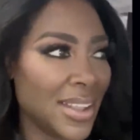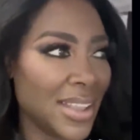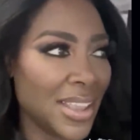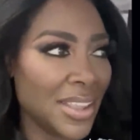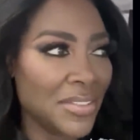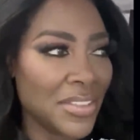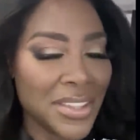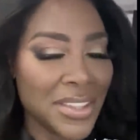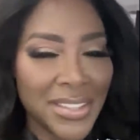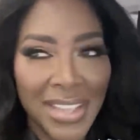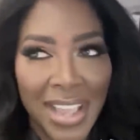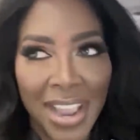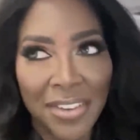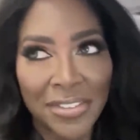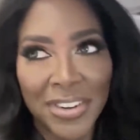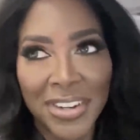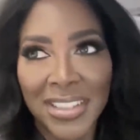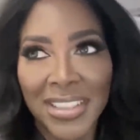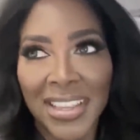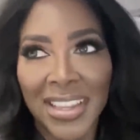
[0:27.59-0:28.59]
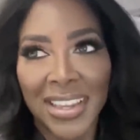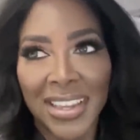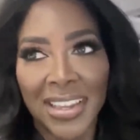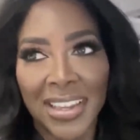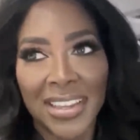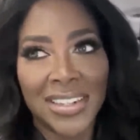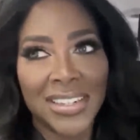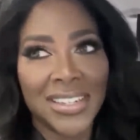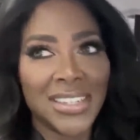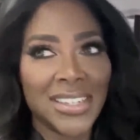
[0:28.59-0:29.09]
Eva is
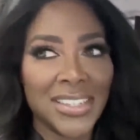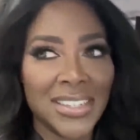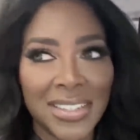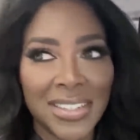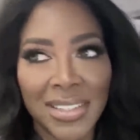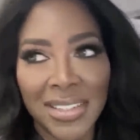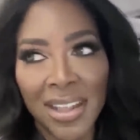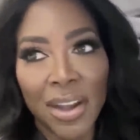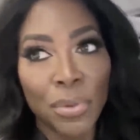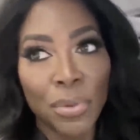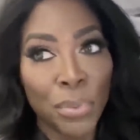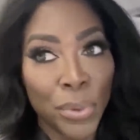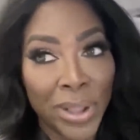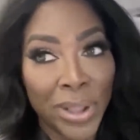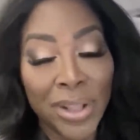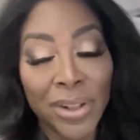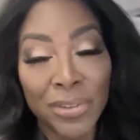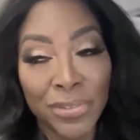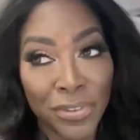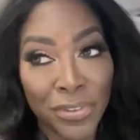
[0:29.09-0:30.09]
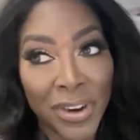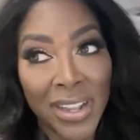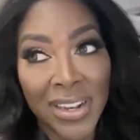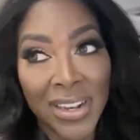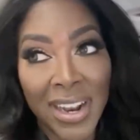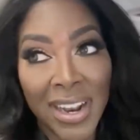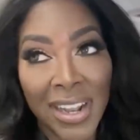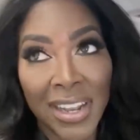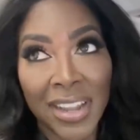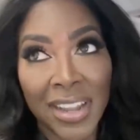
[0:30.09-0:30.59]
everything, and she's a real
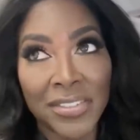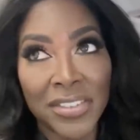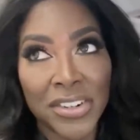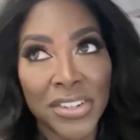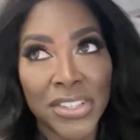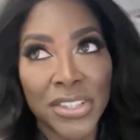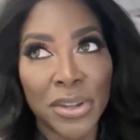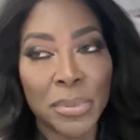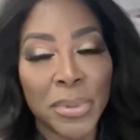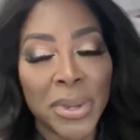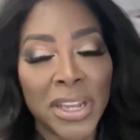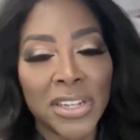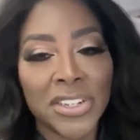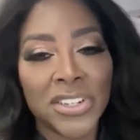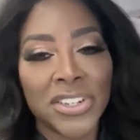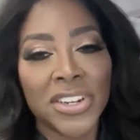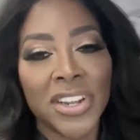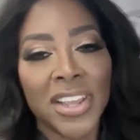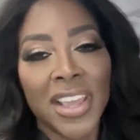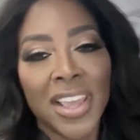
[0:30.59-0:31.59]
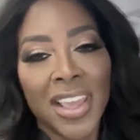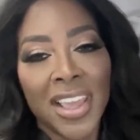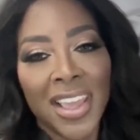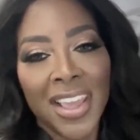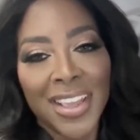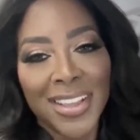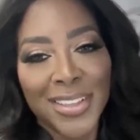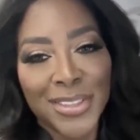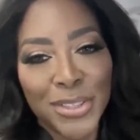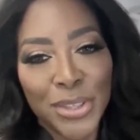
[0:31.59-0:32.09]
friend, and I love her so much.
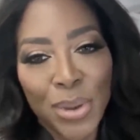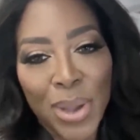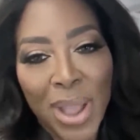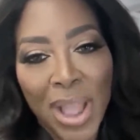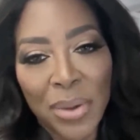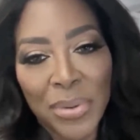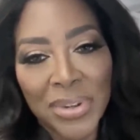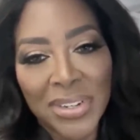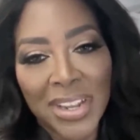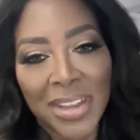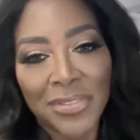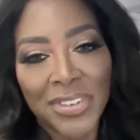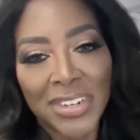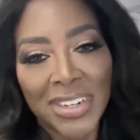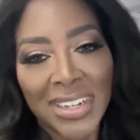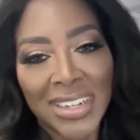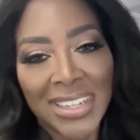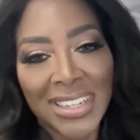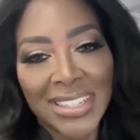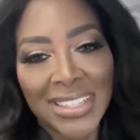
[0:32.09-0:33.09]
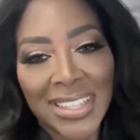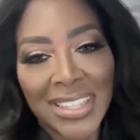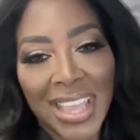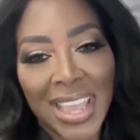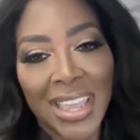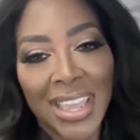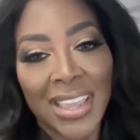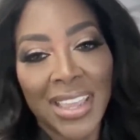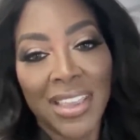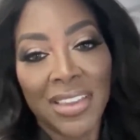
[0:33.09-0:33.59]
So I would definitely
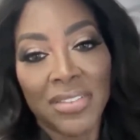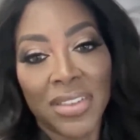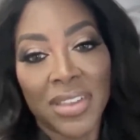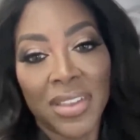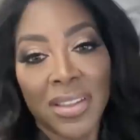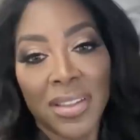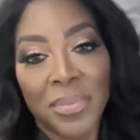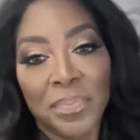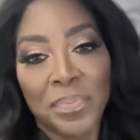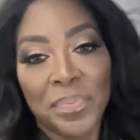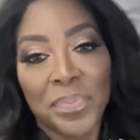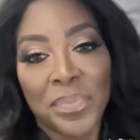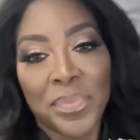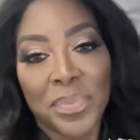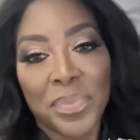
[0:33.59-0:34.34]
say Eva.